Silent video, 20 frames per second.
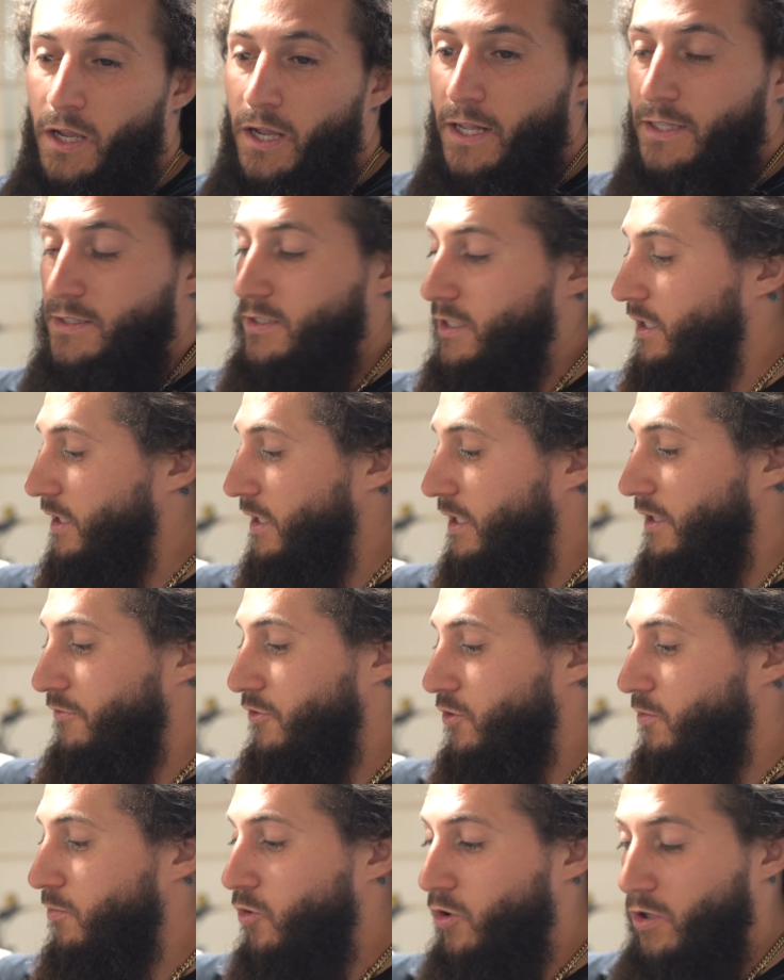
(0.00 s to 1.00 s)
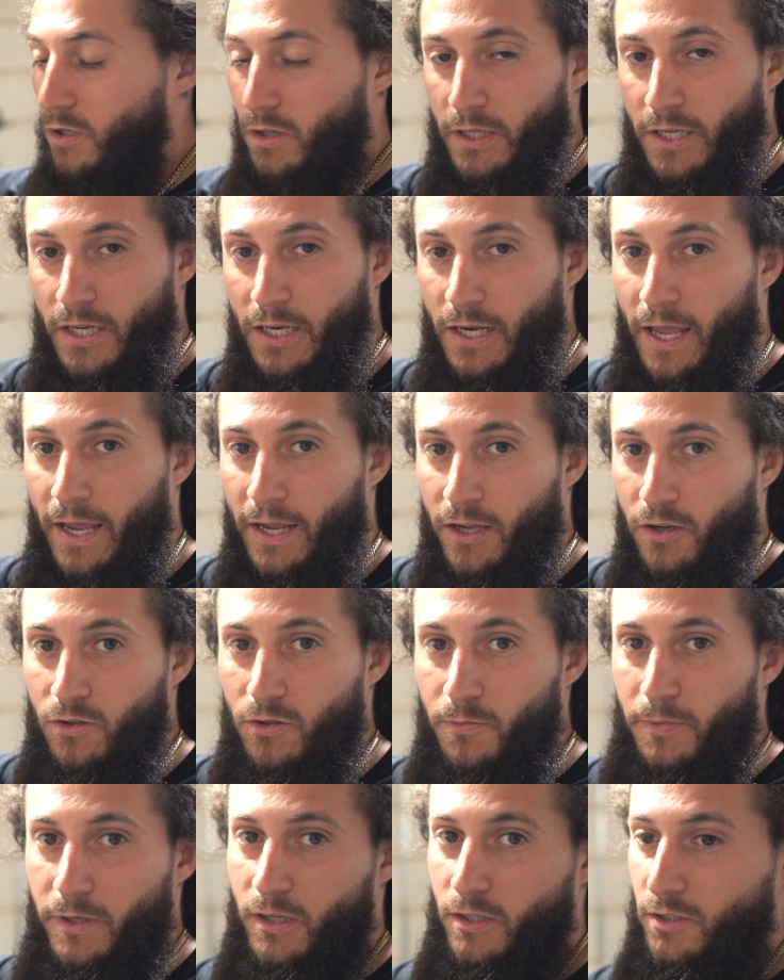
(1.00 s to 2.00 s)
It's going to give you more lean angle
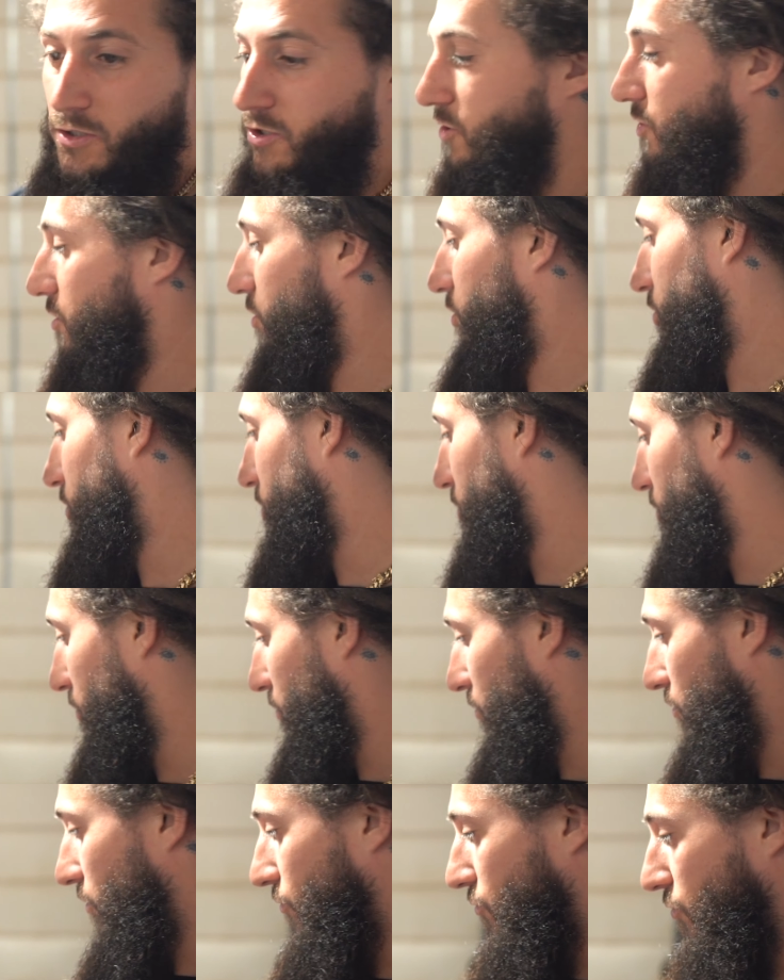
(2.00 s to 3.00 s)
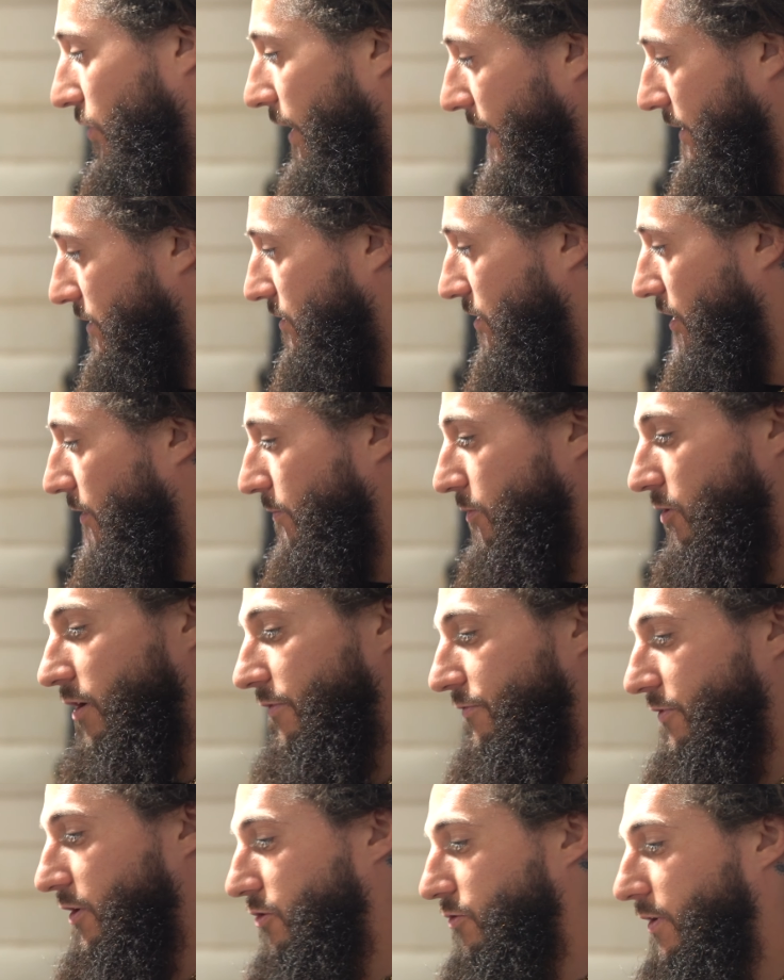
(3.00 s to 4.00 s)
because you're raised up
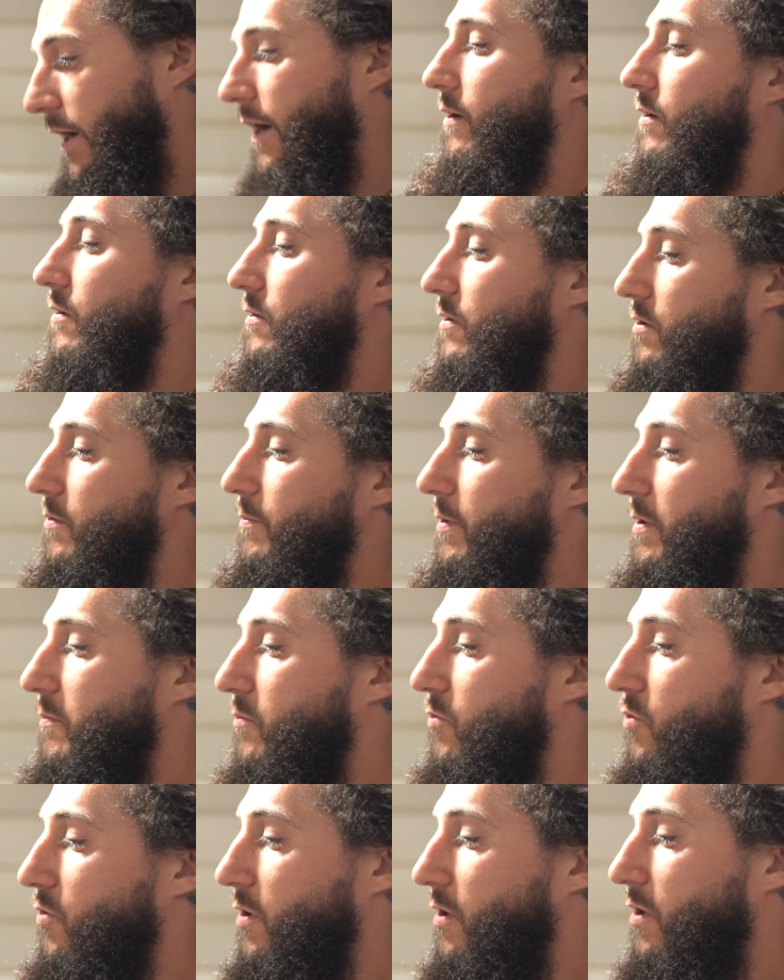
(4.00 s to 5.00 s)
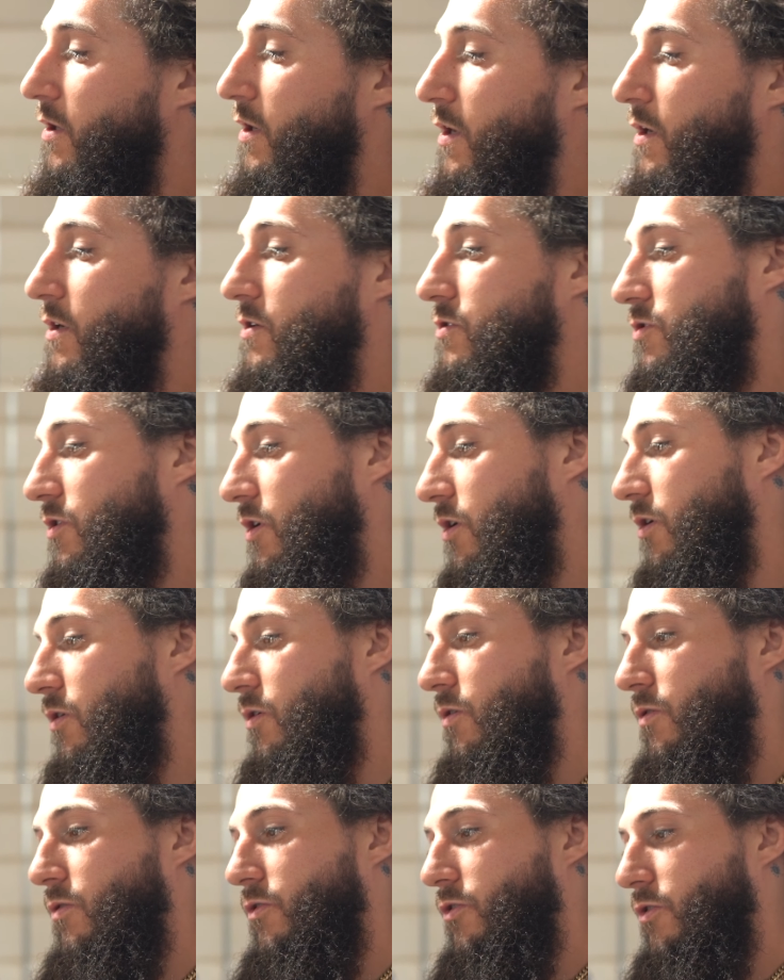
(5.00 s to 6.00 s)
off the ground a little bit more, so
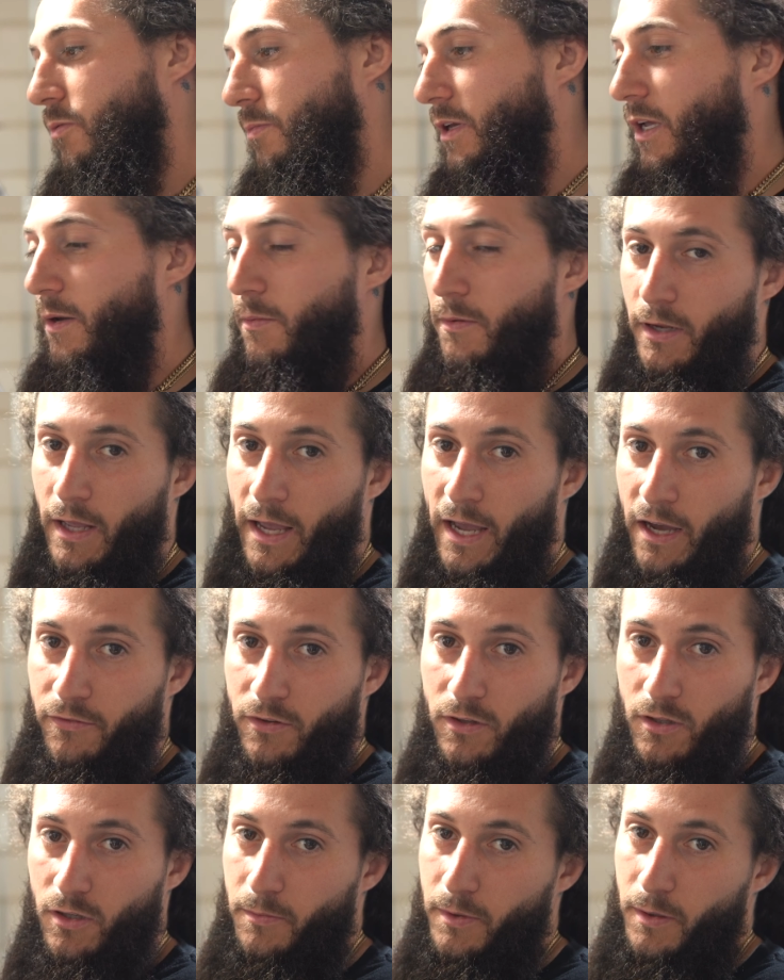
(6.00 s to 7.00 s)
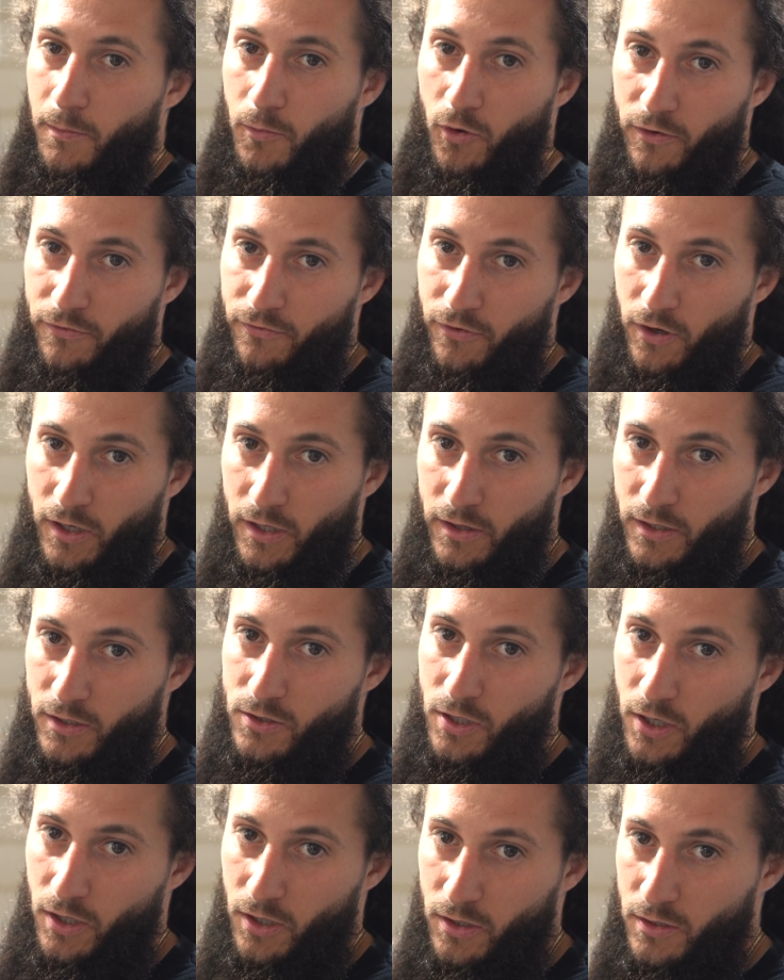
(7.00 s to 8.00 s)
you'll be able to have a little bit more fun in the
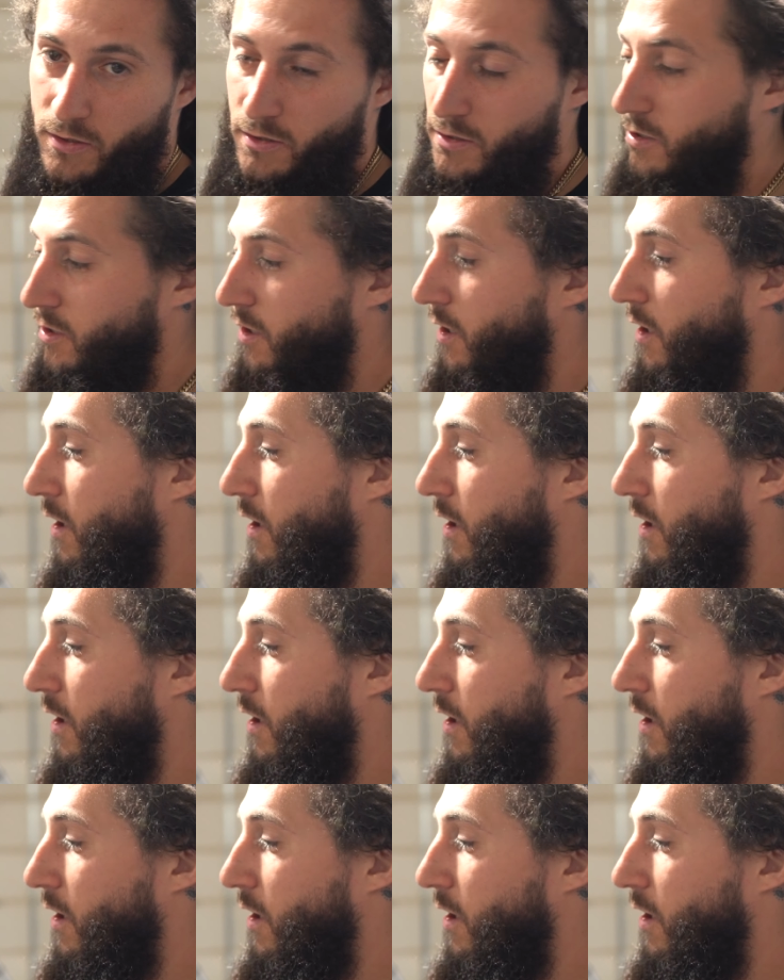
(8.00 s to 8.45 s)
turns.